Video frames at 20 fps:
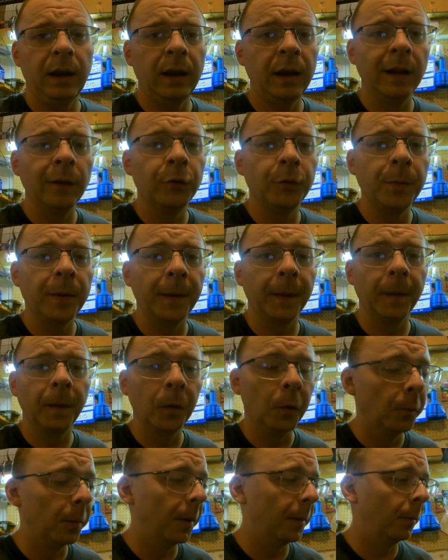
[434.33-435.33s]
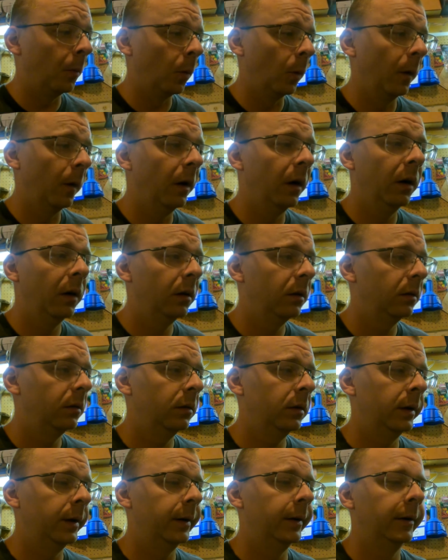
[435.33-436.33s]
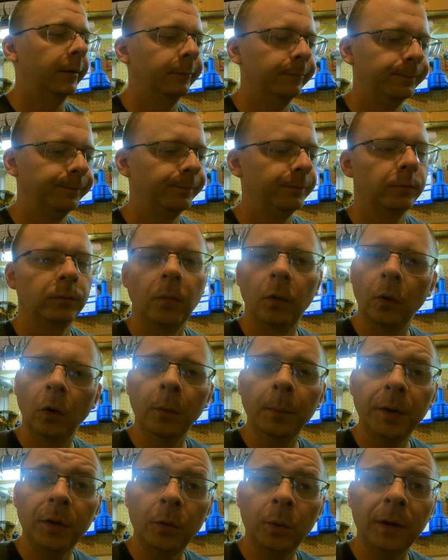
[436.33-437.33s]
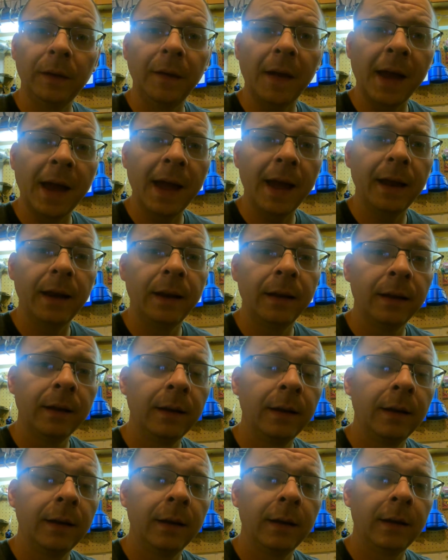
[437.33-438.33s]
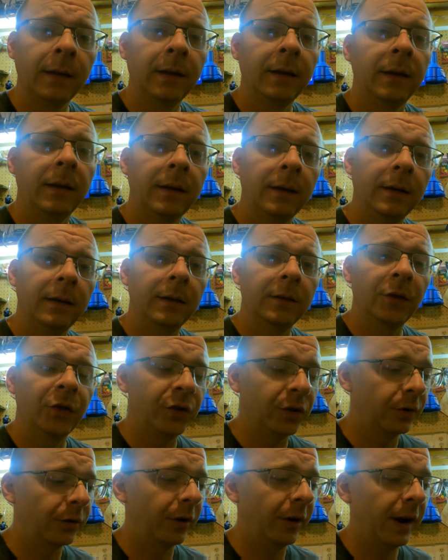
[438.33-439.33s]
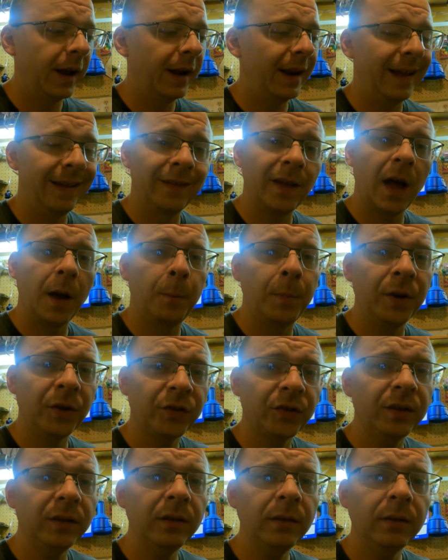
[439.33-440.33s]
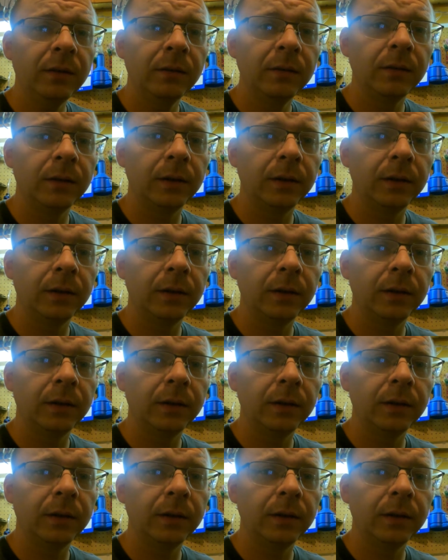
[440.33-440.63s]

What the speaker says: It gives me a little bit more room between the head, the cylinder head, and that piston.